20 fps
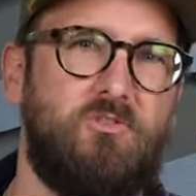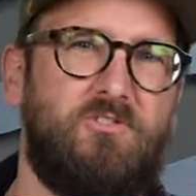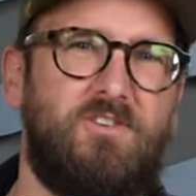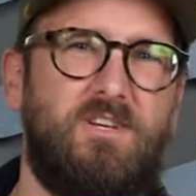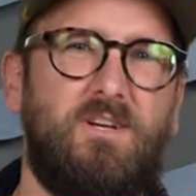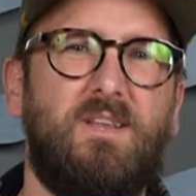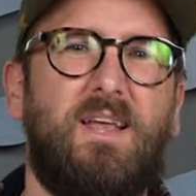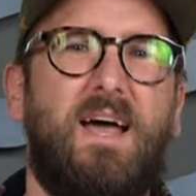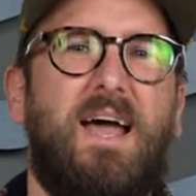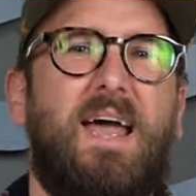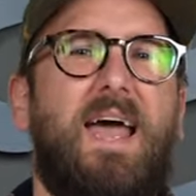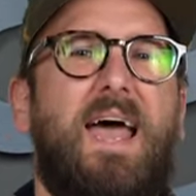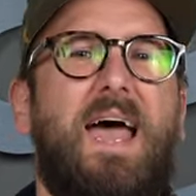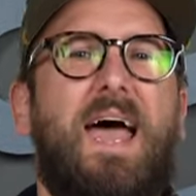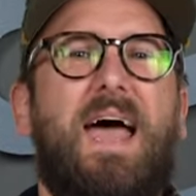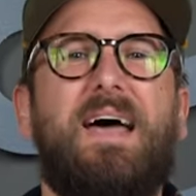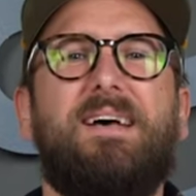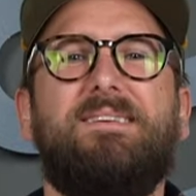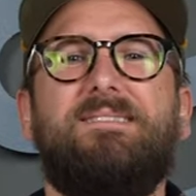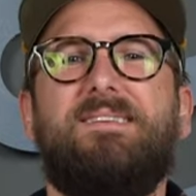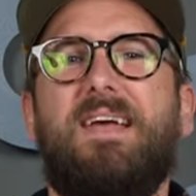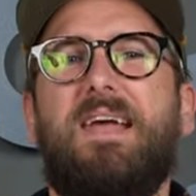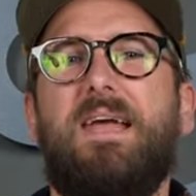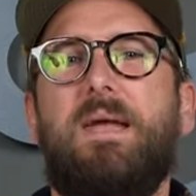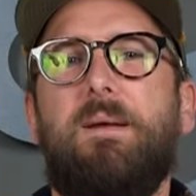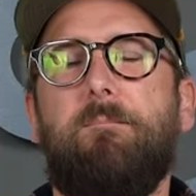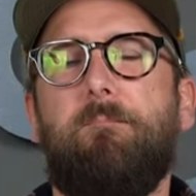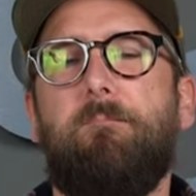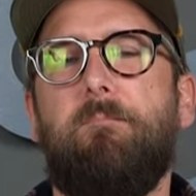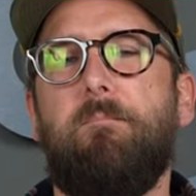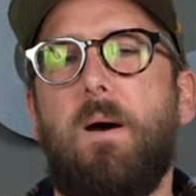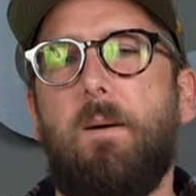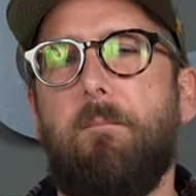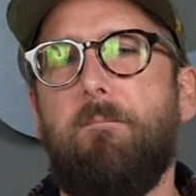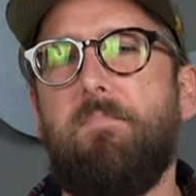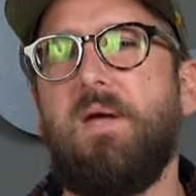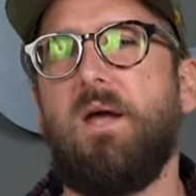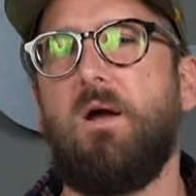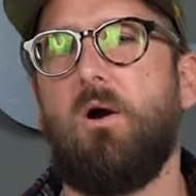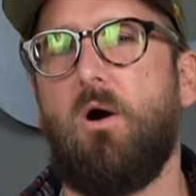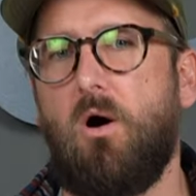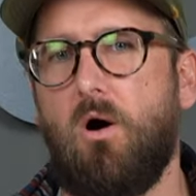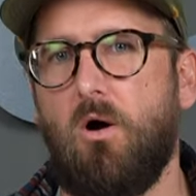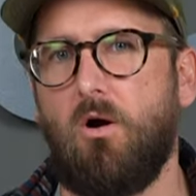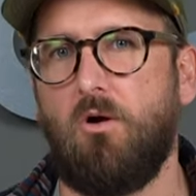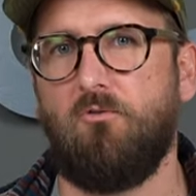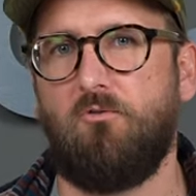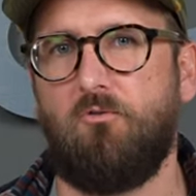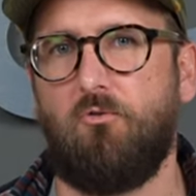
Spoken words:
Zeal has a big heart